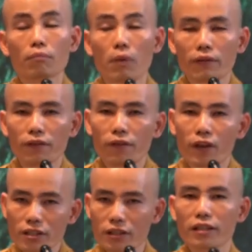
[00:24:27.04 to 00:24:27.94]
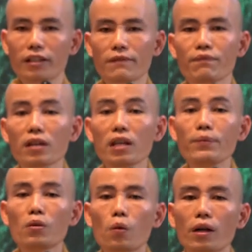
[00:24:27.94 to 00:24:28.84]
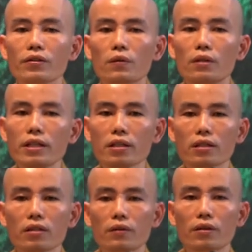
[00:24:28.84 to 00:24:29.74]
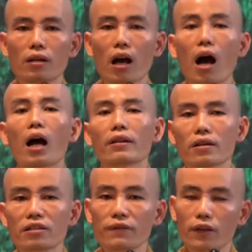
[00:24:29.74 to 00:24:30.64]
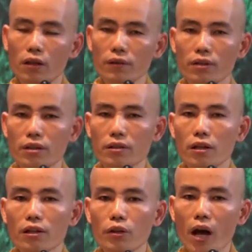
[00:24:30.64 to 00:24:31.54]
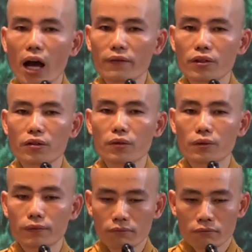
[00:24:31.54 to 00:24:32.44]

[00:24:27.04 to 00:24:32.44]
But firstly, if you want to listen to the other difficulties, you have to